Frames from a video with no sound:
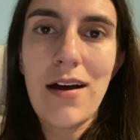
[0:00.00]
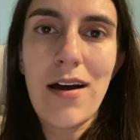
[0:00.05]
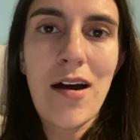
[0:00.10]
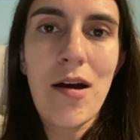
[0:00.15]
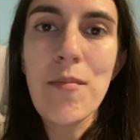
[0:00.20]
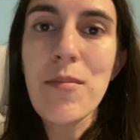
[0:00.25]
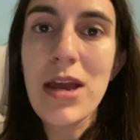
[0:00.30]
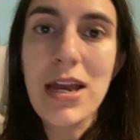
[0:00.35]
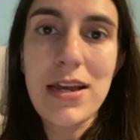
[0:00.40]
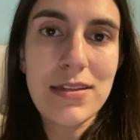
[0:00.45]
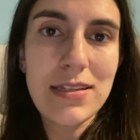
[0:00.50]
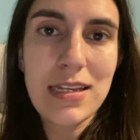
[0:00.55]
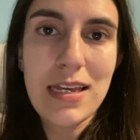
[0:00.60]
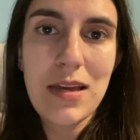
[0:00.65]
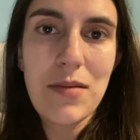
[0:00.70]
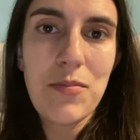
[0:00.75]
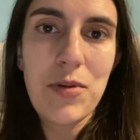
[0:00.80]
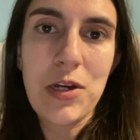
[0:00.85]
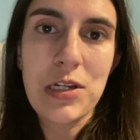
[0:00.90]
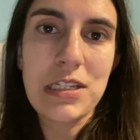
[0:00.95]

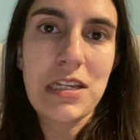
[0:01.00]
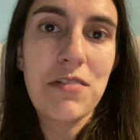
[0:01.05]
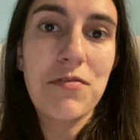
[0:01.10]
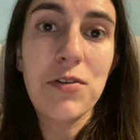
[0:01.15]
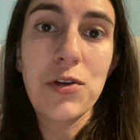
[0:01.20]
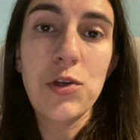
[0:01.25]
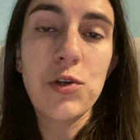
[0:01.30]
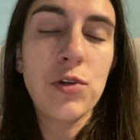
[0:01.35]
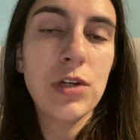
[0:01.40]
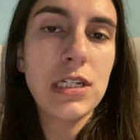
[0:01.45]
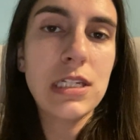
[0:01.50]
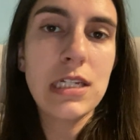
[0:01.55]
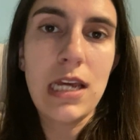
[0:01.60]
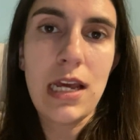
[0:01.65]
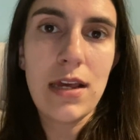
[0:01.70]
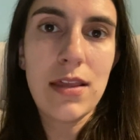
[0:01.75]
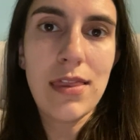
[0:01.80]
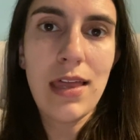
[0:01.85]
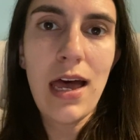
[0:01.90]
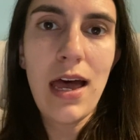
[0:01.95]
amazing because I feel you can
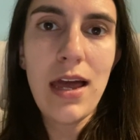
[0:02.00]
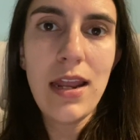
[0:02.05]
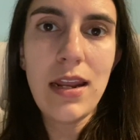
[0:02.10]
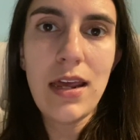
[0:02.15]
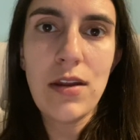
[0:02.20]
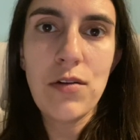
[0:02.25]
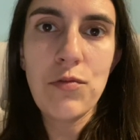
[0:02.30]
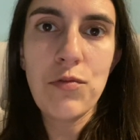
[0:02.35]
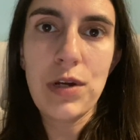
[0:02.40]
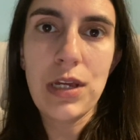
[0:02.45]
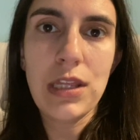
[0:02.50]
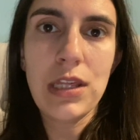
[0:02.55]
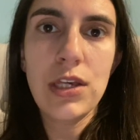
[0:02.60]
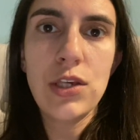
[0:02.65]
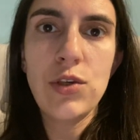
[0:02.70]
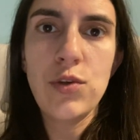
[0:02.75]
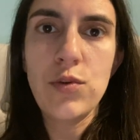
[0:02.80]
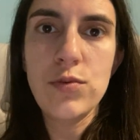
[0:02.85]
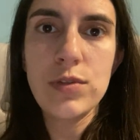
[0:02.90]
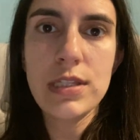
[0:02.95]
take that and really
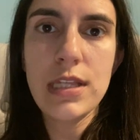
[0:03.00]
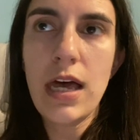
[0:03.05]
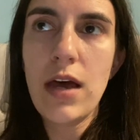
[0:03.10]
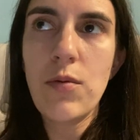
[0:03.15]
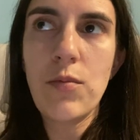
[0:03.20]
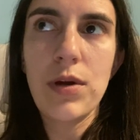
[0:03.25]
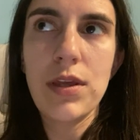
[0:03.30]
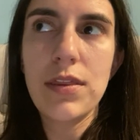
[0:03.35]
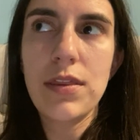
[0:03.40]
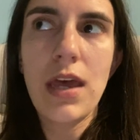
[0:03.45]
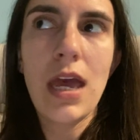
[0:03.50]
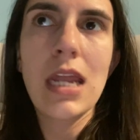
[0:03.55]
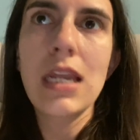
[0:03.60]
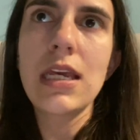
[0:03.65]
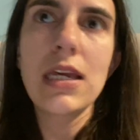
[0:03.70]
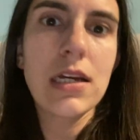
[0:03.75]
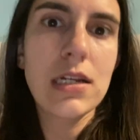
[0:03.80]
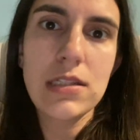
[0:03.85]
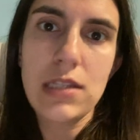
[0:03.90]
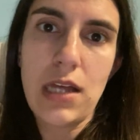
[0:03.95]
use that with
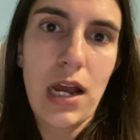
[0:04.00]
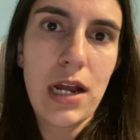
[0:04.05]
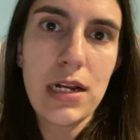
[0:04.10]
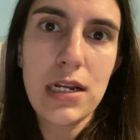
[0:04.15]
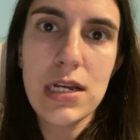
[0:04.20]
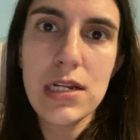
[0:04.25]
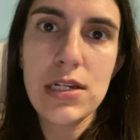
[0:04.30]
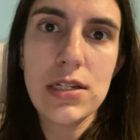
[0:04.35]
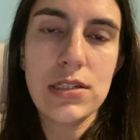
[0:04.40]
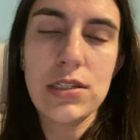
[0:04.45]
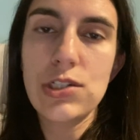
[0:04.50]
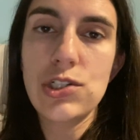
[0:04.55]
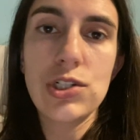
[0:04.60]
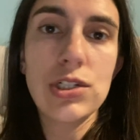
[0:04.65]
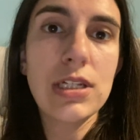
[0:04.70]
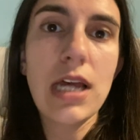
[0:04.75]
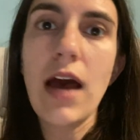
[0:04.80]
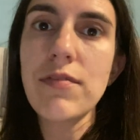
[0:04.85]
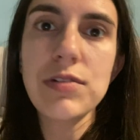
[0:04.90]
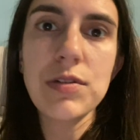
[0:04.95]
any anxiety. It doesn't just
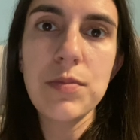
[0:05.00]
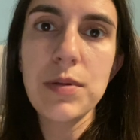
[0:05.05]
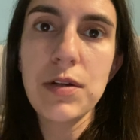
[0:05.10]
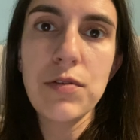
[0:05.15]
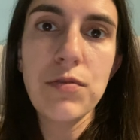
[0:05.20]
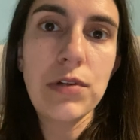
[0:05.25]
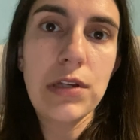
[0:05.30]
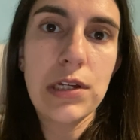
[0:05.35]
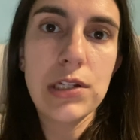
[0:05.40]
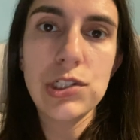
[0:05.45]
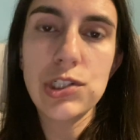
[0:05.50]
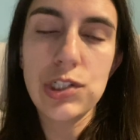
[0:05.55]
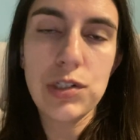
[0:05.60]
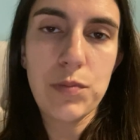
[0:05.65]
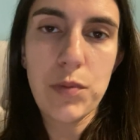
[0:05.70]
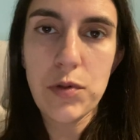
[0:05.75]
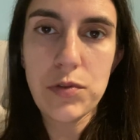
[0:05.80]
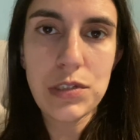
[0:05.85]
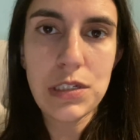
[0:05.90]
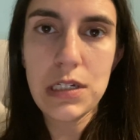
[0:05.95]
have to be relationship
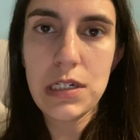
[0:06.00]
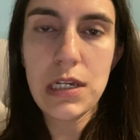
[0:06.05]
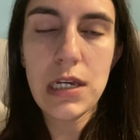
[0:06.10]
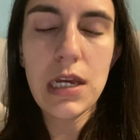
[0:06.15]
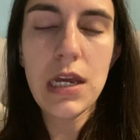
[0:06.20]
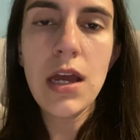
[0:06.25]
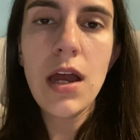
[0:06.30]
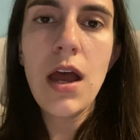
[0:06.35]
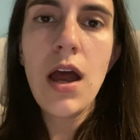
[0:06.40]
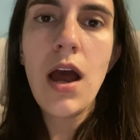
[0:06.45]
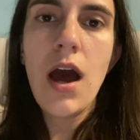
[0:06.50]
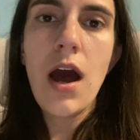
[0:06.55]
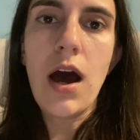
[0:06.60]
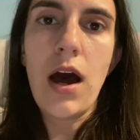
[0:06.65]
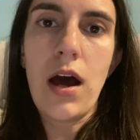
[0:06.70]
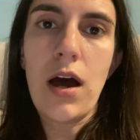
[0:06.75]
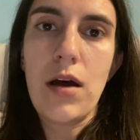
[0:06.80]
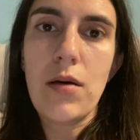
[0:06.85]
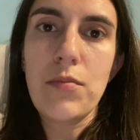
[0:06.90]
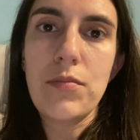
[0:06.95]
OCD.
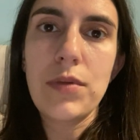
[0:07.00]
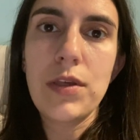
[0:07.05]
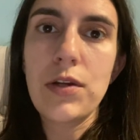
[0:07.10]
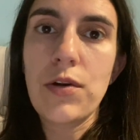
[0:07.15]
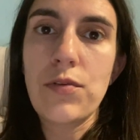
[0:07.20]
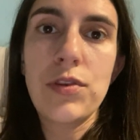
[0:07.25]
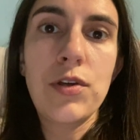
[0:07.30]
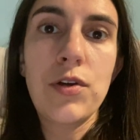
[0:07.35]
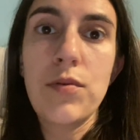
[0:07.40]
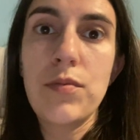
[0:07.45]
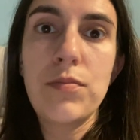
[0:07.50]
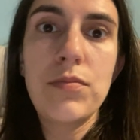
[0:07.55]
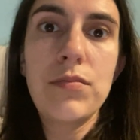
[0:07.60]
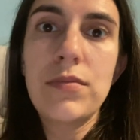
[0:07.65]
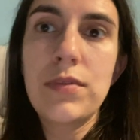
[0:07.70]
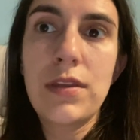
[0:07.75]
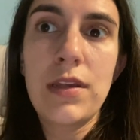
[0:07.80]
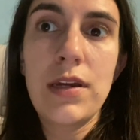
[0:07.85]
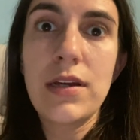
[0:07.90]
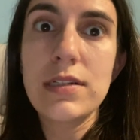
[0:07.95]
Um, you know, the,
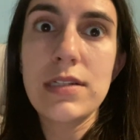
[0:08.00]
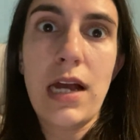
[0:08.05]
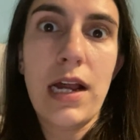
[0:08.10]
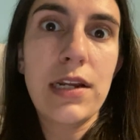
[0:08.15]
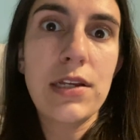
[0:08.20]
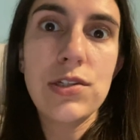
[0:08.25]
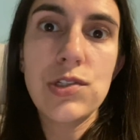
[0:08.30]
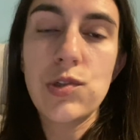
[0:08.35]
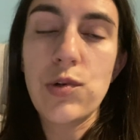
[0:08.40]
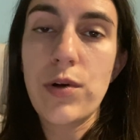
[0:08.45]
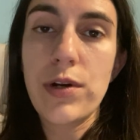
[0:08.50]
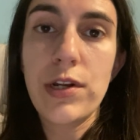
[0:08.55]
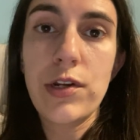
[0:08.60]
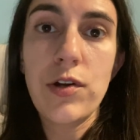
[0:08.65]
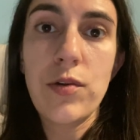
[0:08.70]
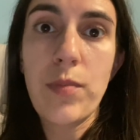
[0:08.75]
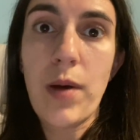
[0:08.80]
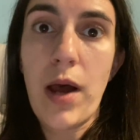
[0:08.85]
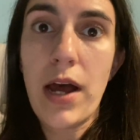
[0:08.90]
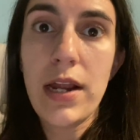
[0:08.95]
the anxiety is stored in
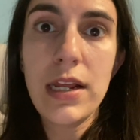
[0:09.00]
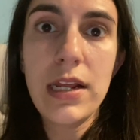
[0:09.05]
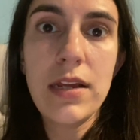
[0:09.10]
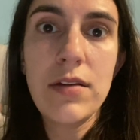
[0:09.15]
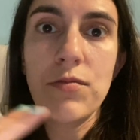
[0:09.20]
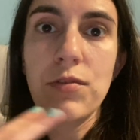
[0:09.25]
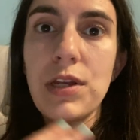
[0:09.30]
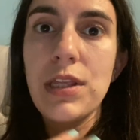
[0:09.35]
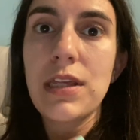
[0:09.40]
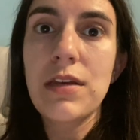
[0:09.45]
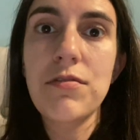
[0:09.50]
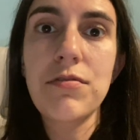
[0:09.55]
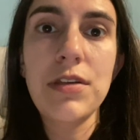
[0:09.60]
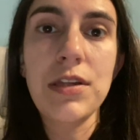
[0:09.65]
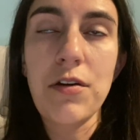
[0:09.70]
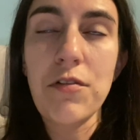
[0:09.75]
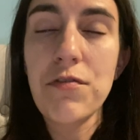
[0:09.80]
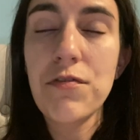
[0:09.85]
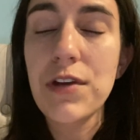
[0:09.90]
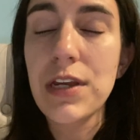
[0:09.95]
your body and really, you
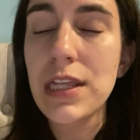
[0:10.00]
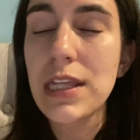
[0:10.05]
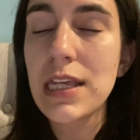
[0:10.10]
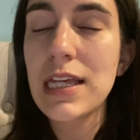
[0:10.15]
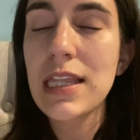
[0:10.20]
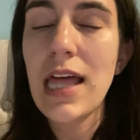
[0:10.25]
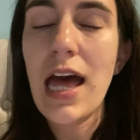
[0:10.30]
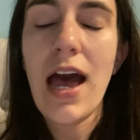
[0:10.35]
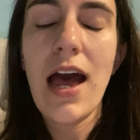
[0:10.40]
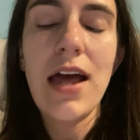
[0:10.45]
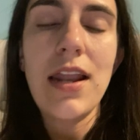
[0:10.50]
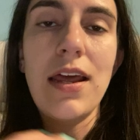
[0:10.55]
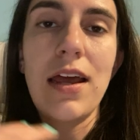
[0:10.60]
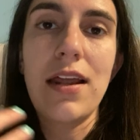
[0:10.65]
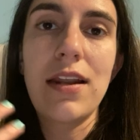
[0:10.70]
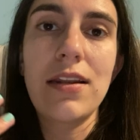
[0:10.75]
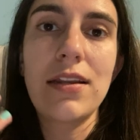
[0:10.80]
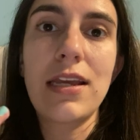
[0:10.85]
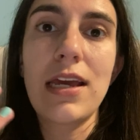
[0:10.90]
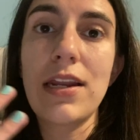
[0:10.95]
know, feeling that
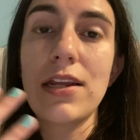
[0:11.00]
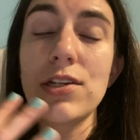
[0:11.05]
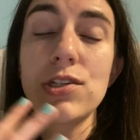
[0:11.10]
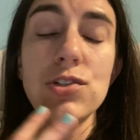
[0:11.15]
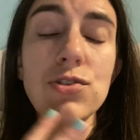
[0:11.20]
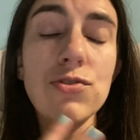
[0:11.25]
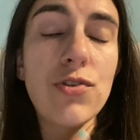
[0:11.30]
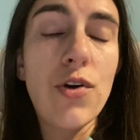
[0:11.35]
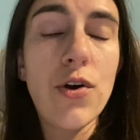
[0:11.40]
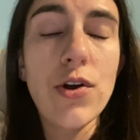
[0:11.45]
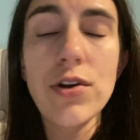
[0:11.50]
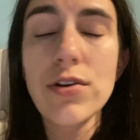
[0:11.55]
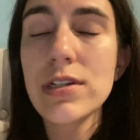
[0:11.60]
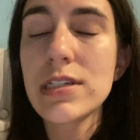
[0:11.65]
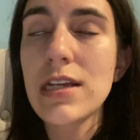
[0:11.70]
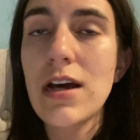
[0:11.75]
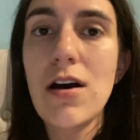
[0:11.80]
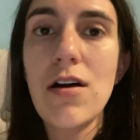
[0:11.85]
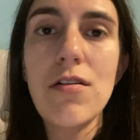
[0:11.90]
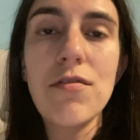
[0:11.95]
and getting to know
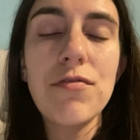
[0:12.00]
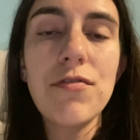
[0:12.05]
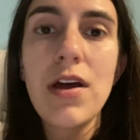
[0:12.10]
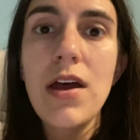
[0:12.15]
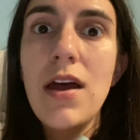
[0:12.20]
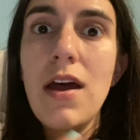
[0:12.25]
yourself